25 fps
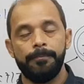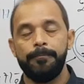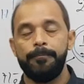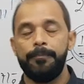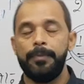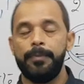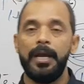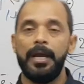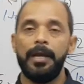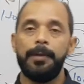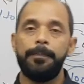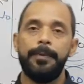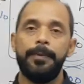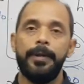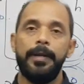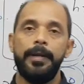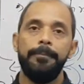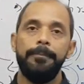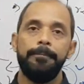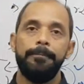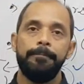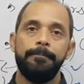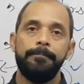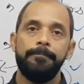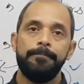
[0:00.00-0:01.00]
black
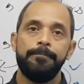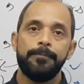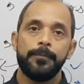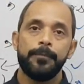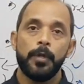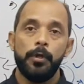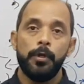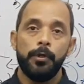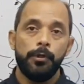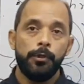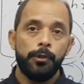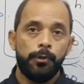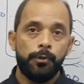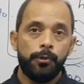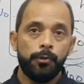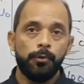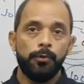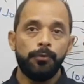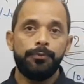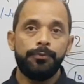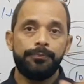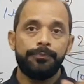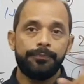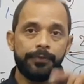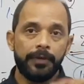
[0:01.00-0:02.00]
pen,
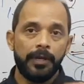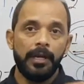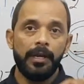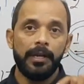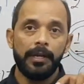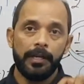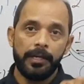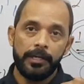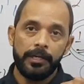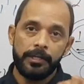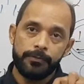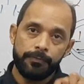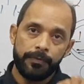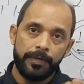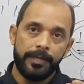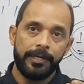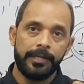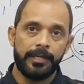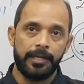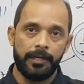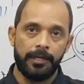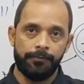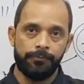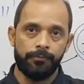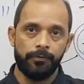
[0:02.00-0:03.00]
you fill it
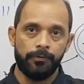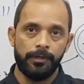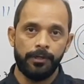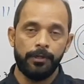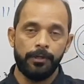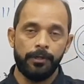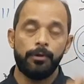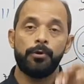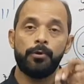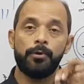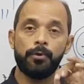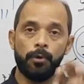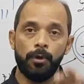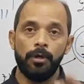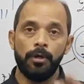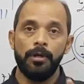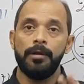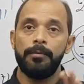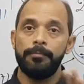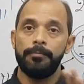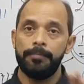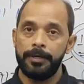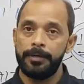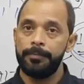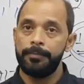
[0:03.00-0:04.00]
very carefully. Roll
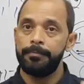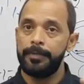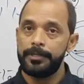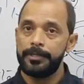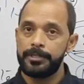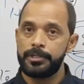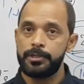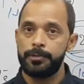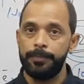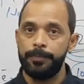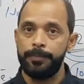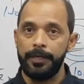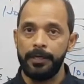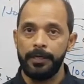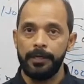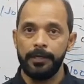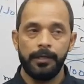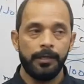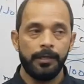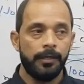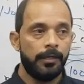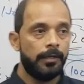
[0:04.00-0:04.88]
number must be